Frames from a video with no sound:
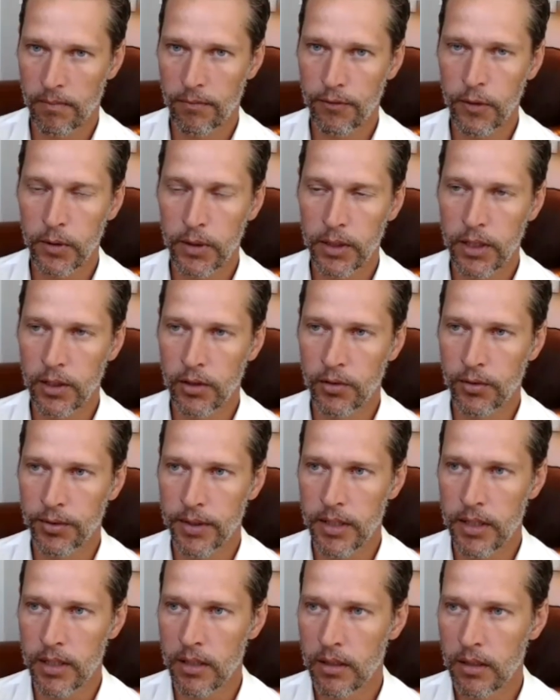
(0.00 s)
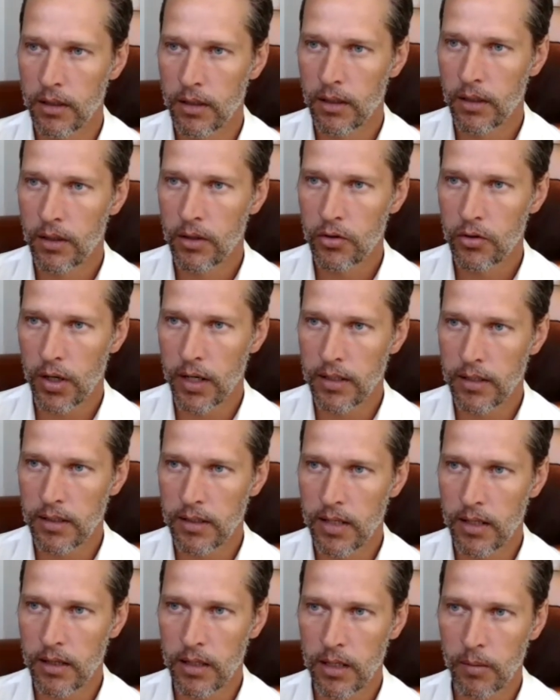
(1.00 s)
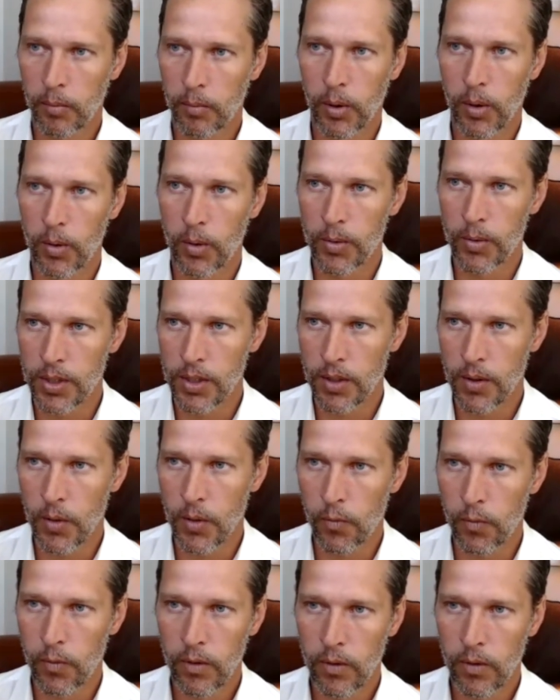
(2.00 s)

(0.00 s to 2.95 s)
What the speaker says: fully agree, trying to take the approach of